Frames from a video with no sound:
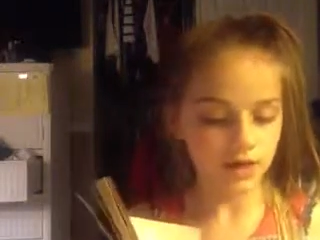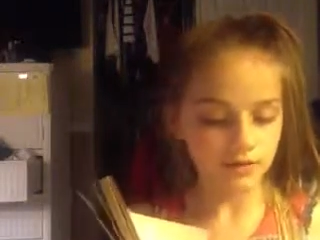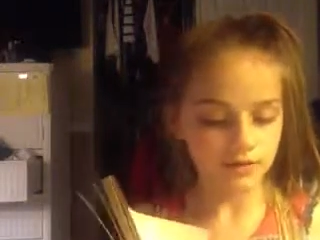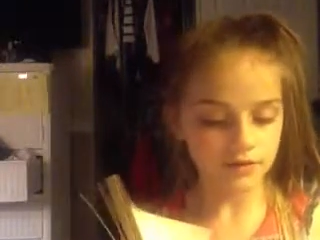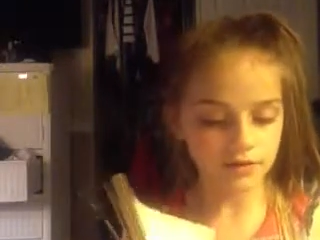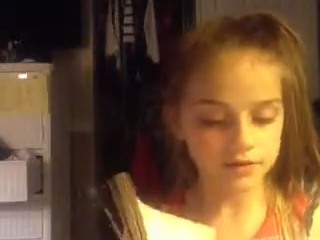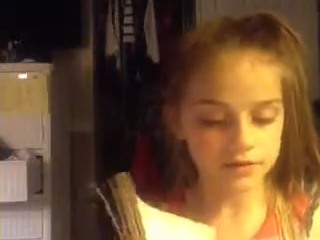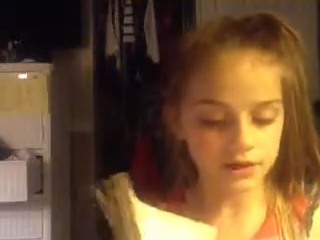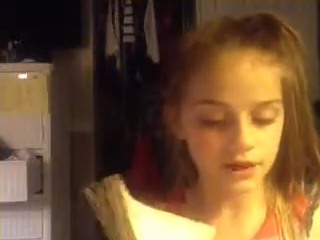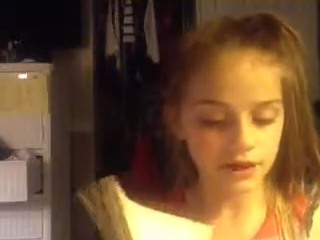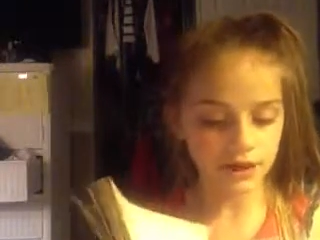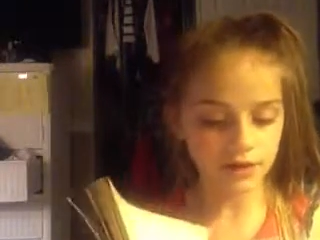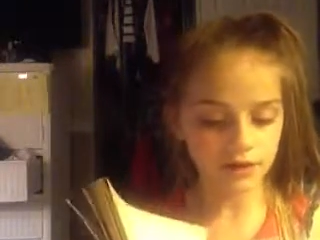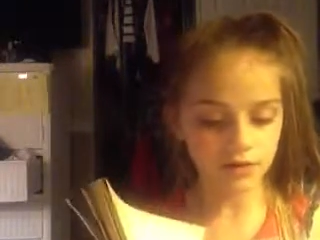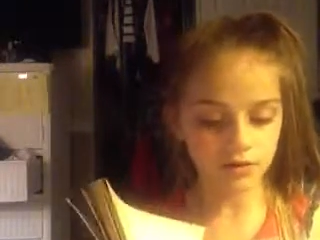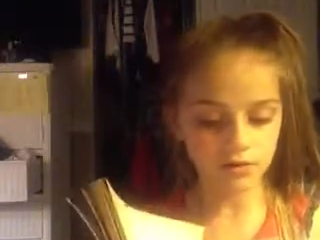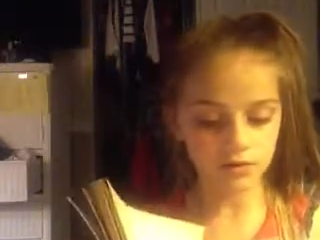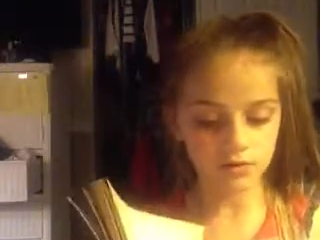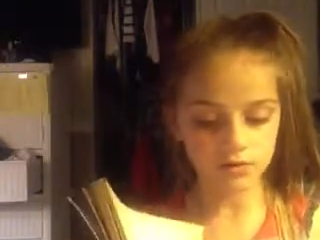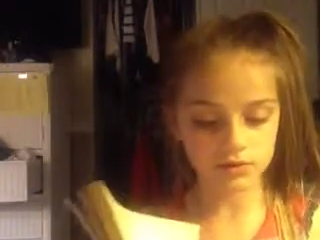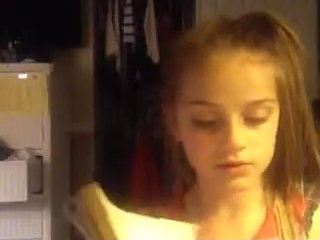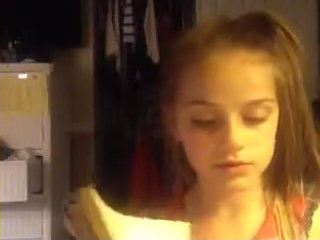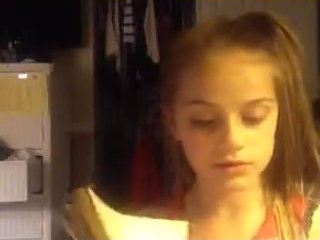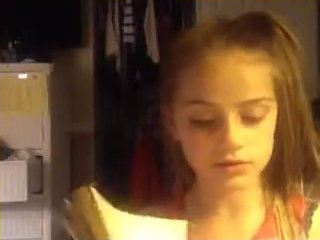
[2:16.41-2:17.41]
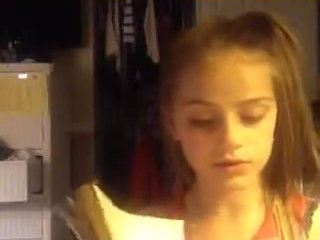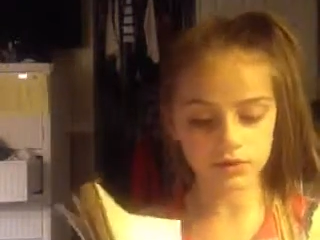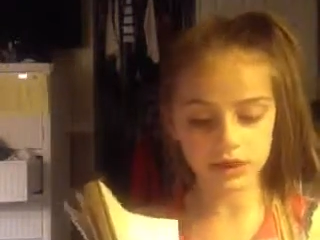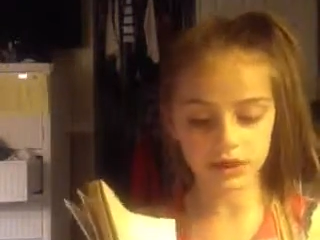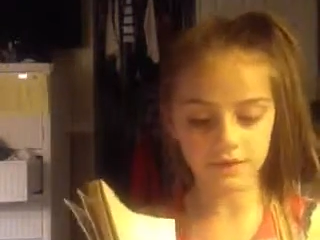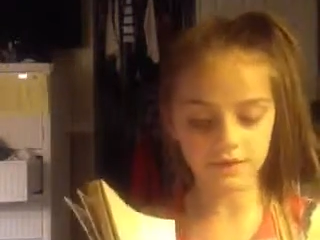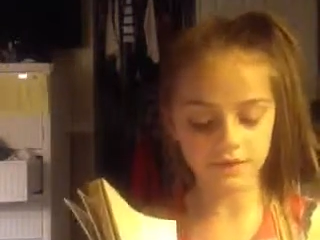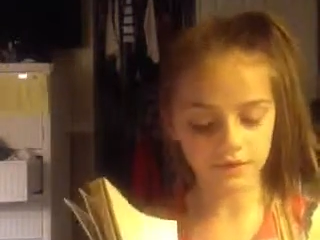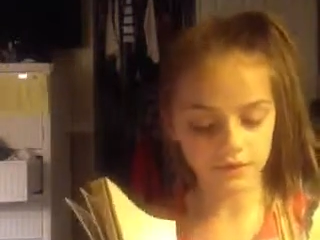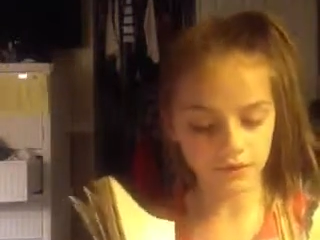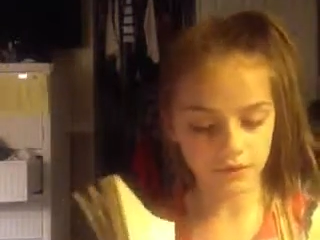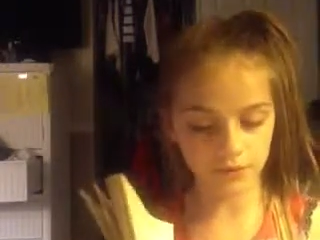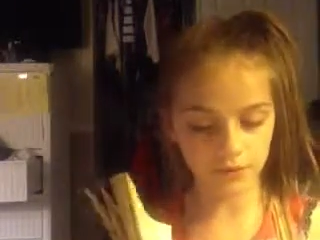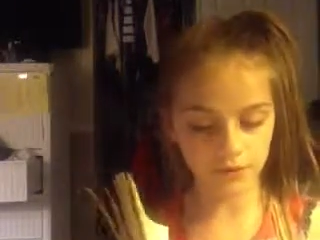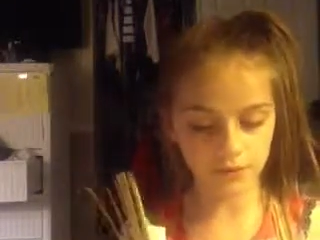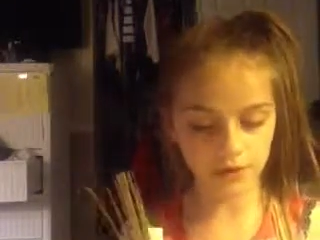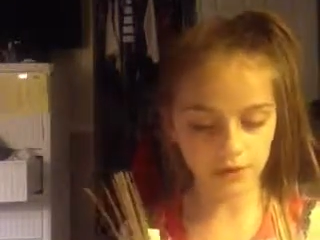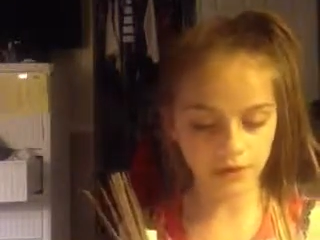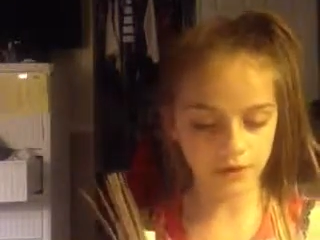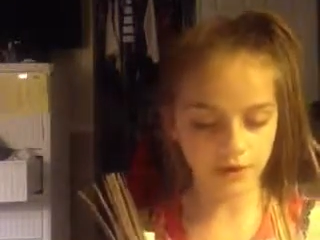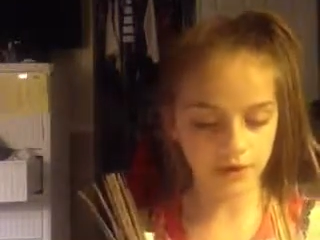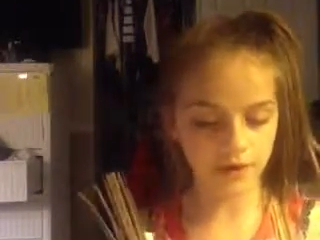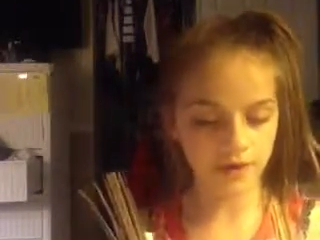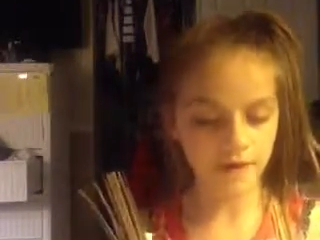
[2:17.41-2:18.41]
The title was Life on the
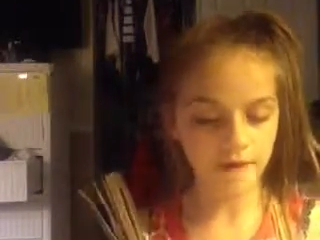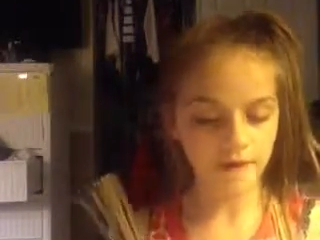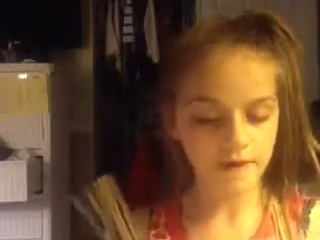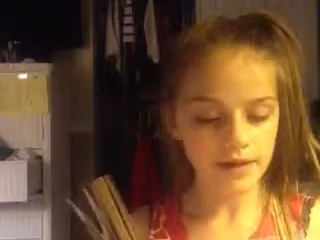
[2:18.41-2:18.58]
Prairie.